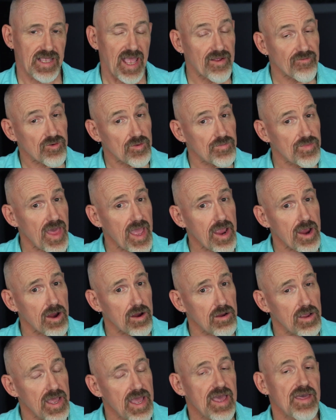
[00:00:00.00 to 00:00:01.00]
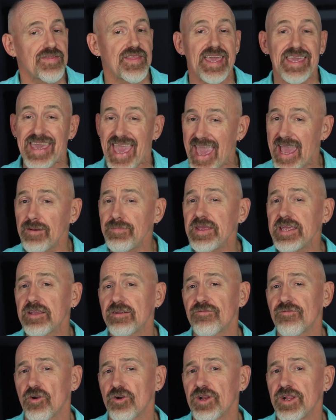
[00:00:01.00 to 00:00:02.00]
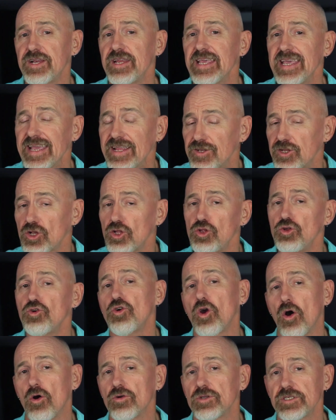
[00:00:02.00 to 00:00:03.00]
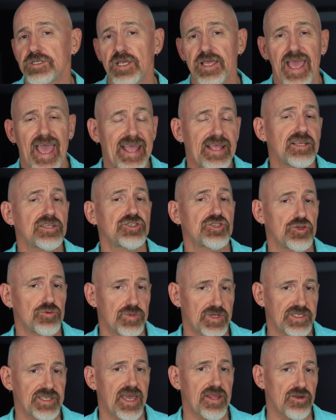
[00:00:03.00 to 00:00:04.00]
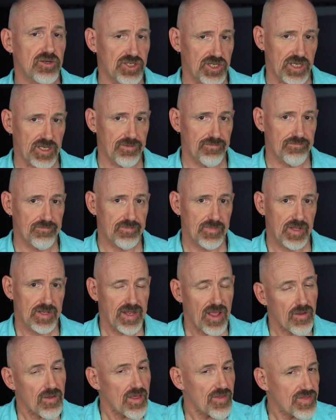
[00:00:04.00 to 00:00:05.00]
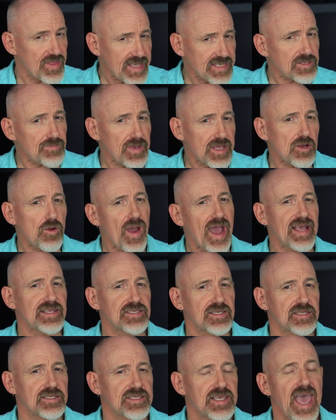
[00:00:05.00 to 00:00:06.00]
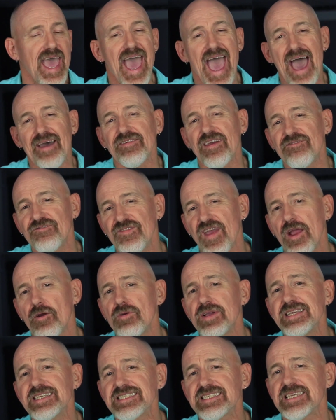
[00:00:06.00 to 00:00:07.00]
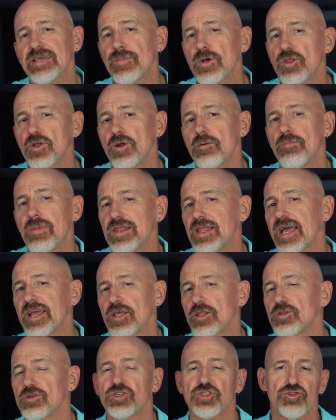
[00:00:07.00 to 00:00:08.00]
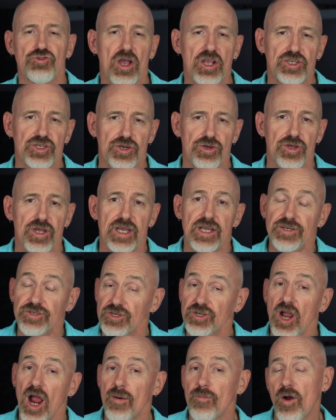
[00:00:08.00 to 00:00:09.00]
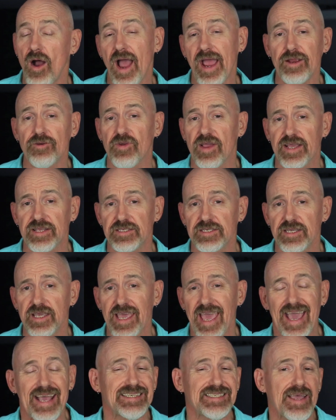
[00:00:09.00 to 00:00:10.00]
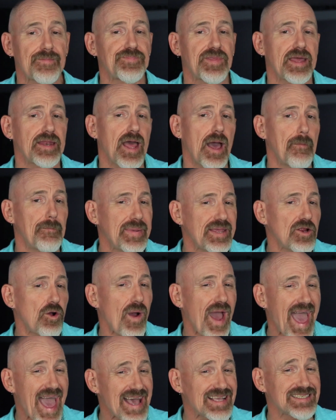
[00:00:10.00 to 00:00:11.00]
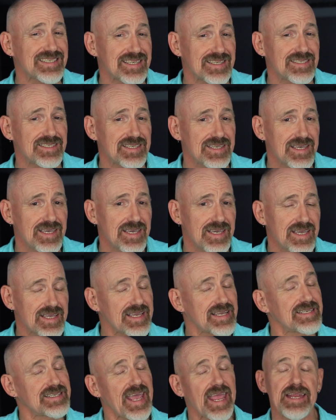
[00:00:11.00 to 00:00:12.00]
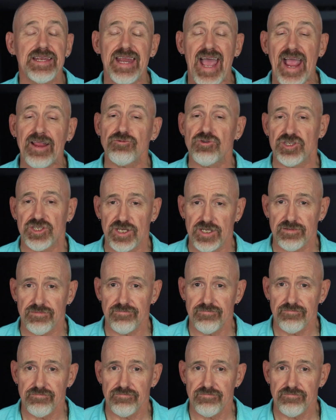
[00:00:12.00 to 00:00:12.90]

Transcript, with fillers: And from there, they can be converted into glucose and consumed as energy. Now, these amino acids have a very similar molecular structure to carbohydrates, except that amino acids contain nitrogen.